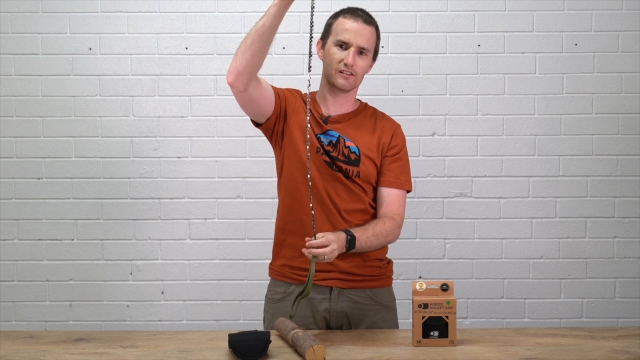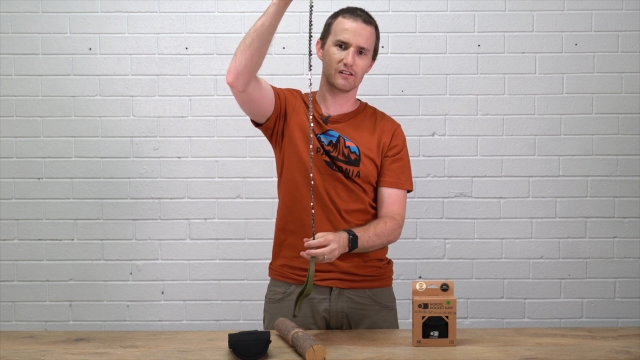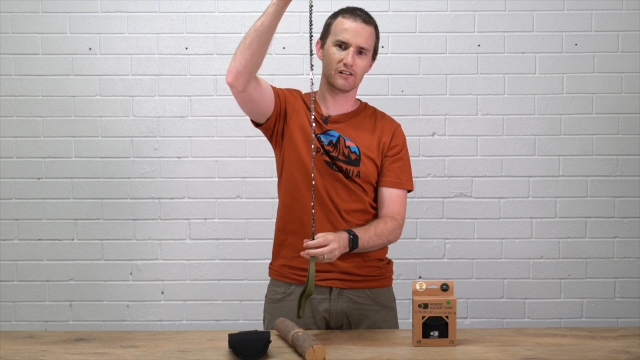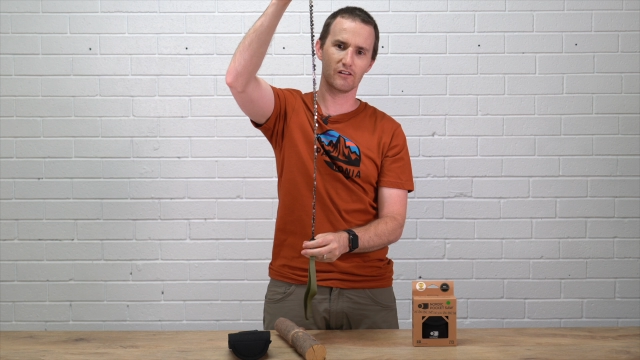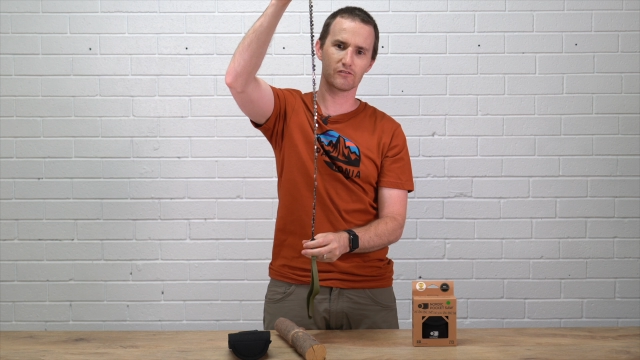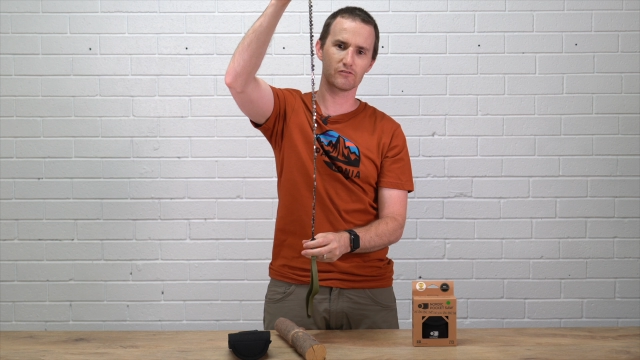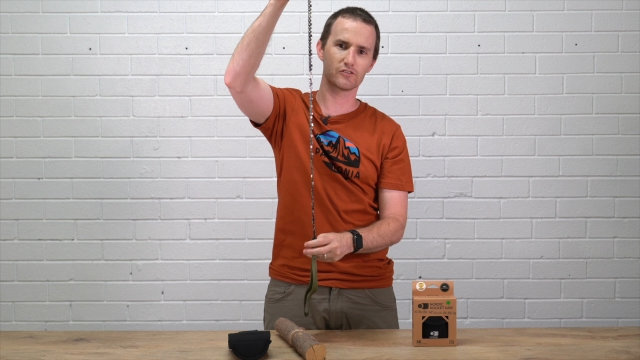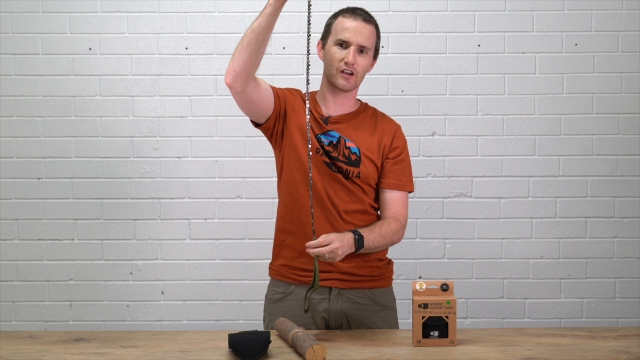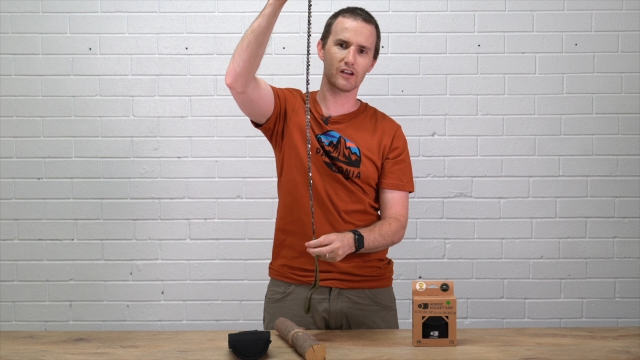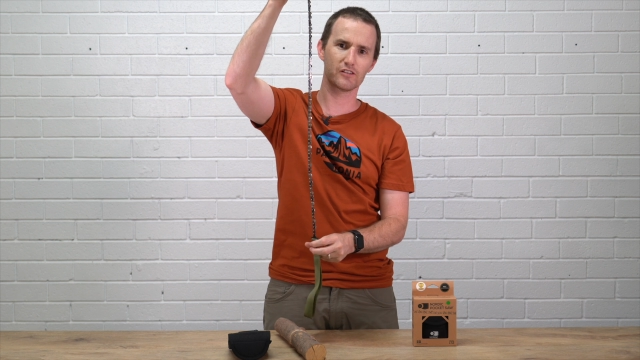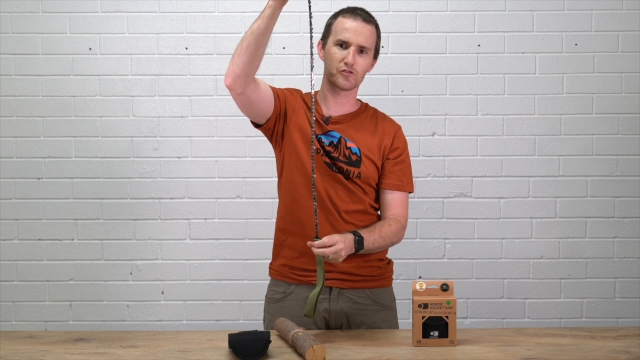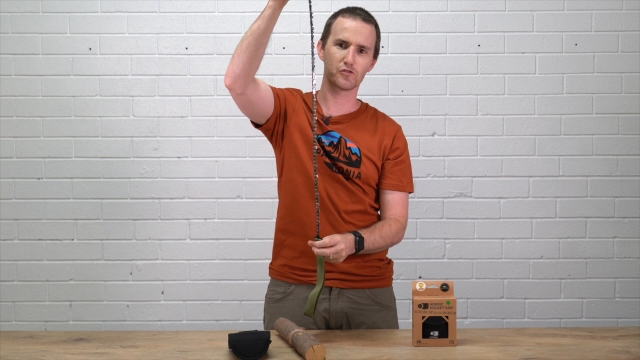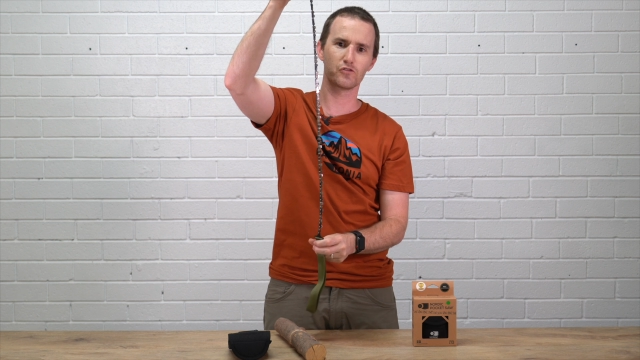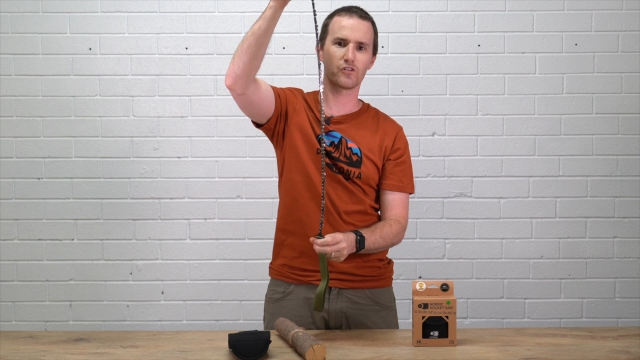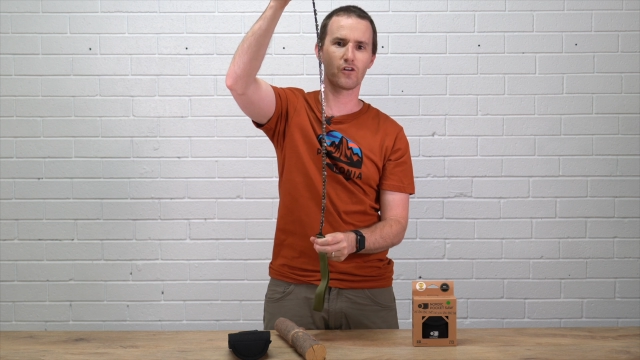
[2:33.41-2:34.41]
to your local
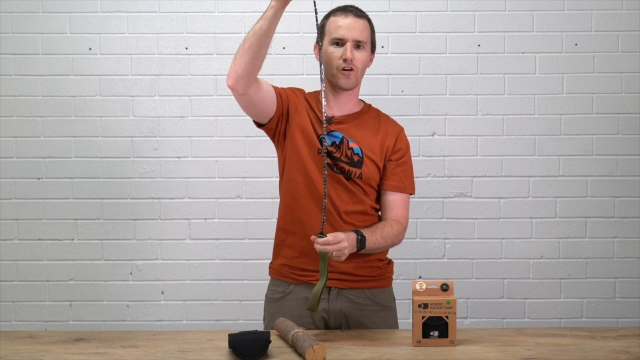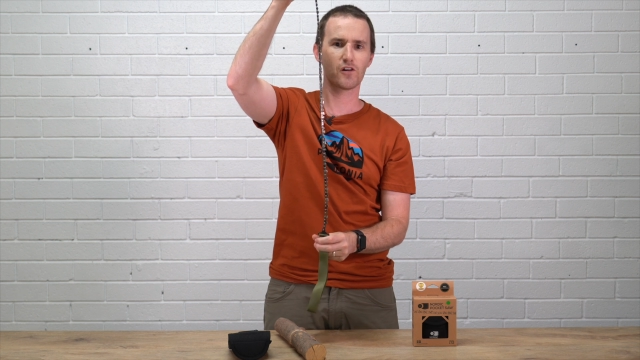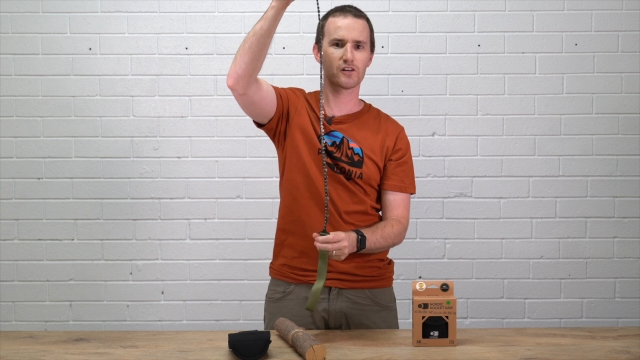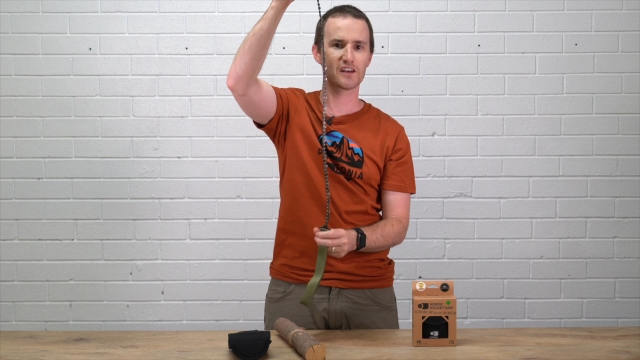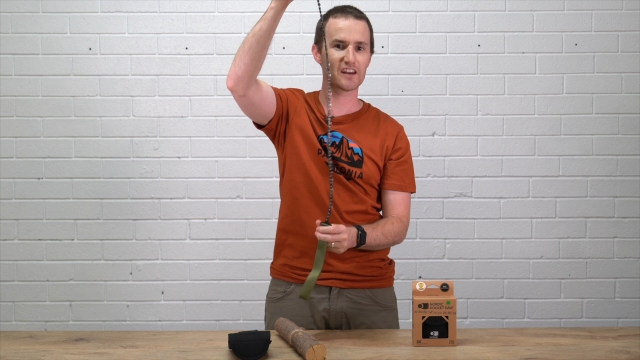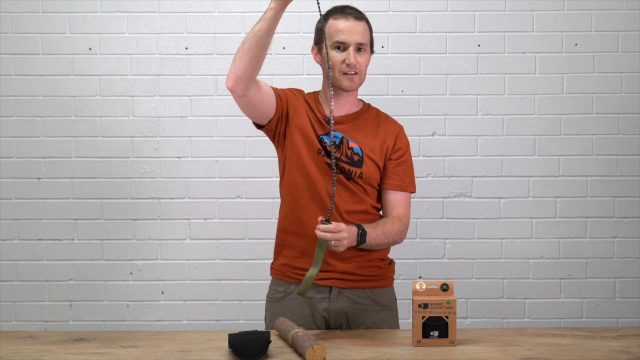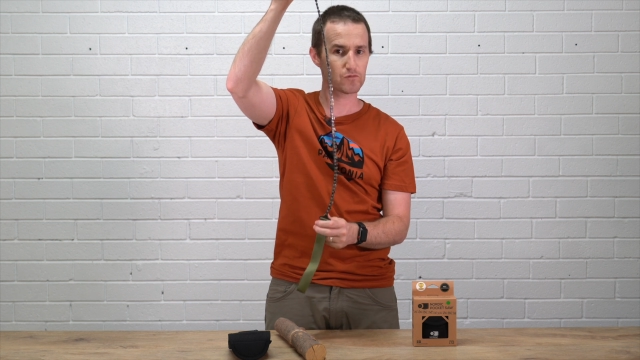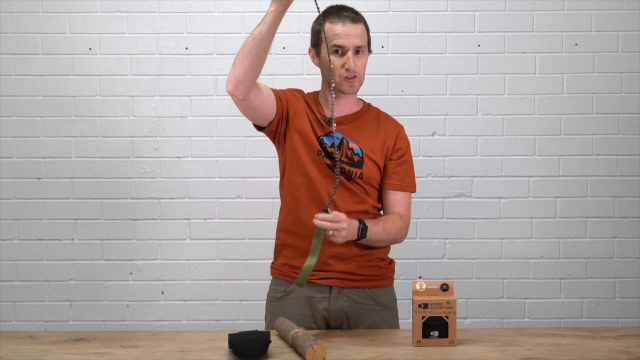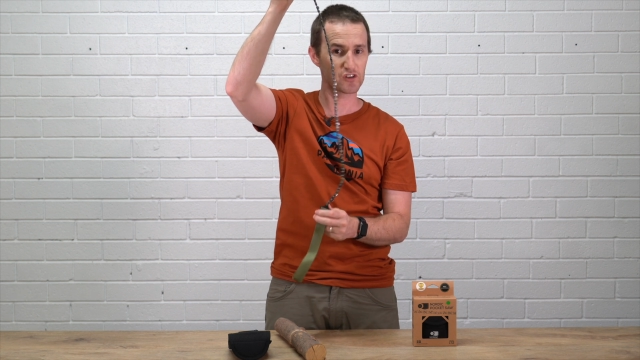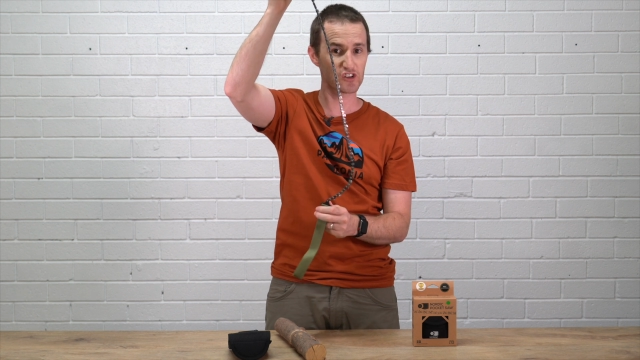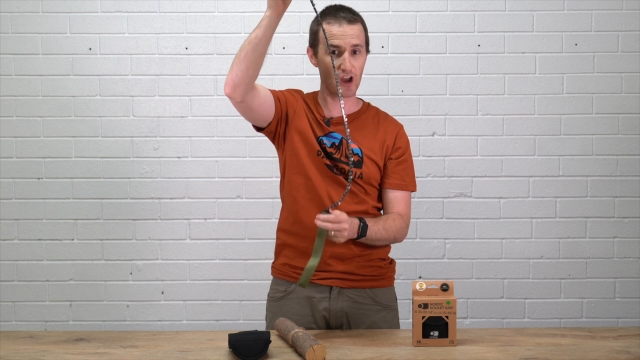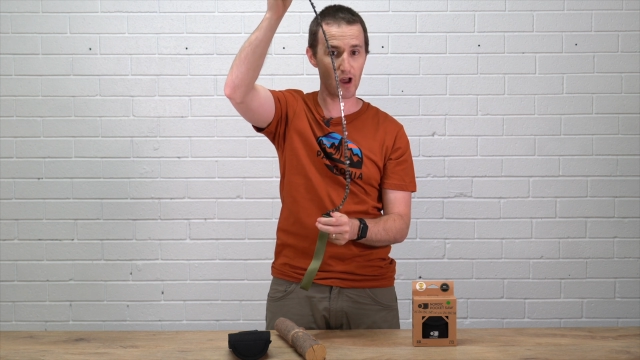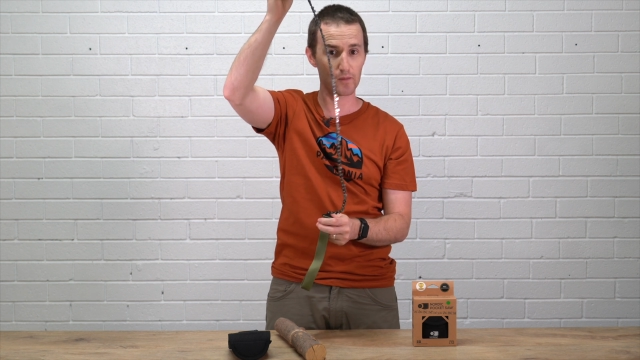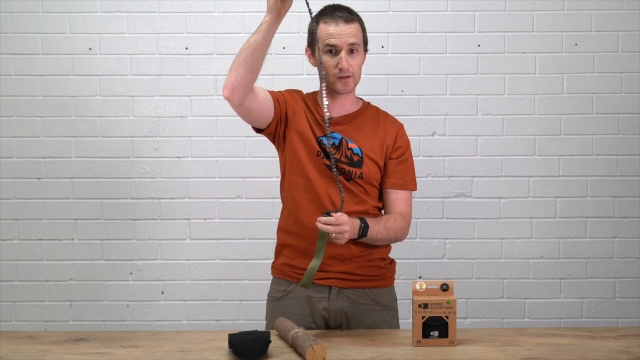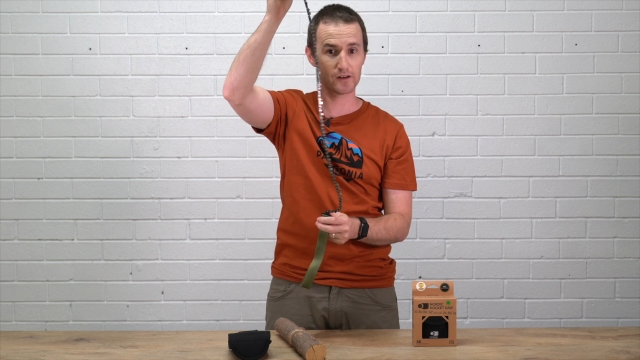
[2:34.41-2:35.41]
chainsaw guy and get them to
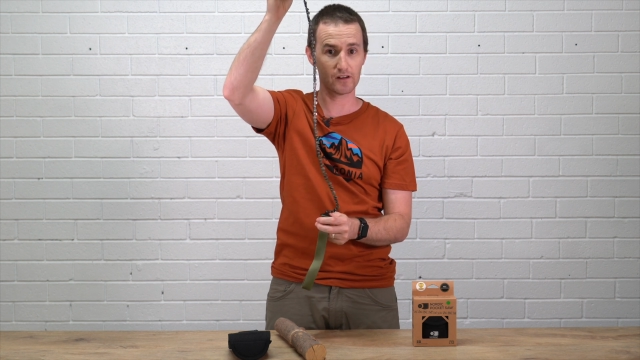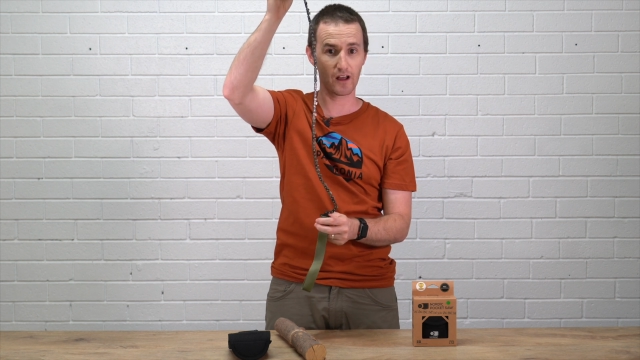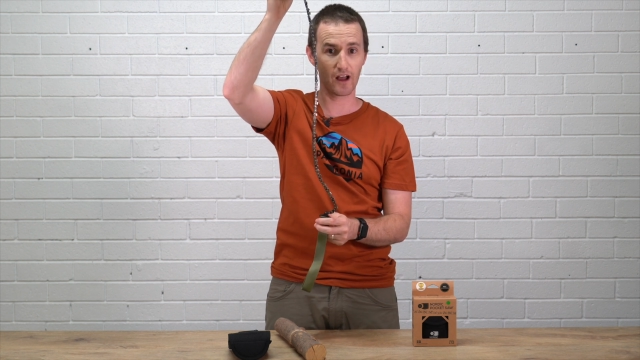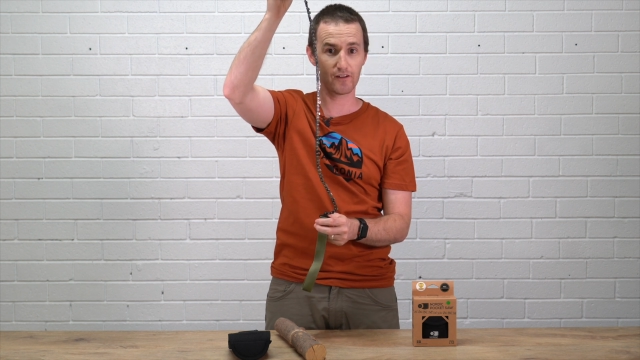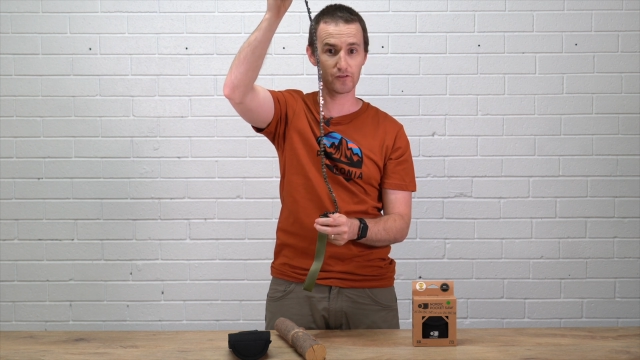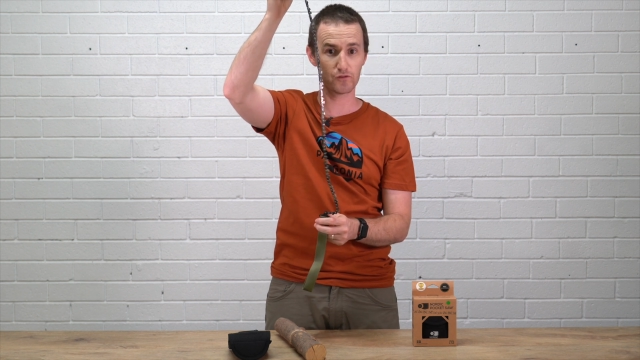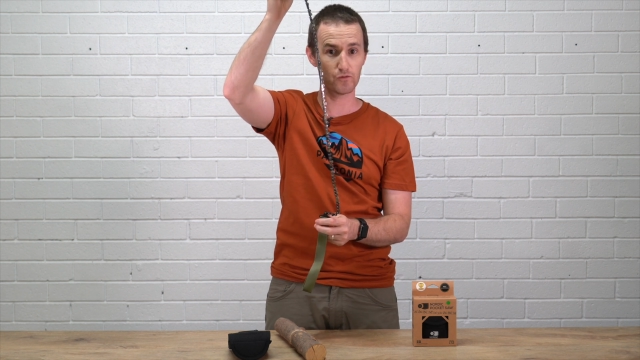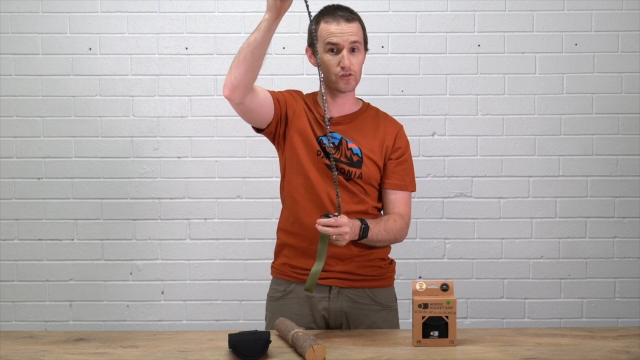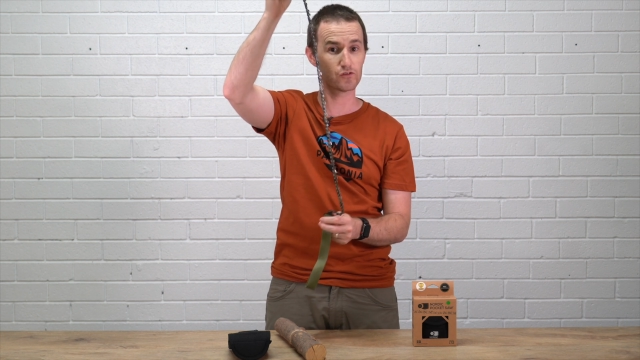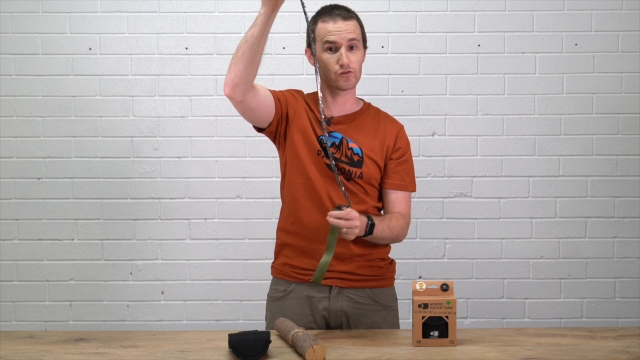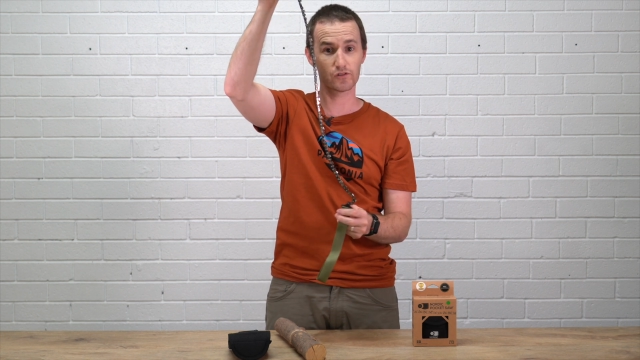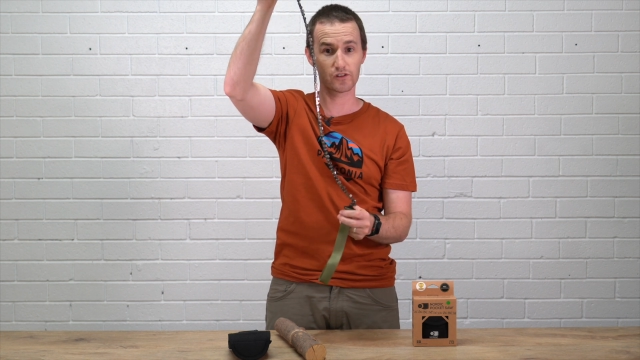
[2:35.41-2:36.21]
sharpen it afterwards,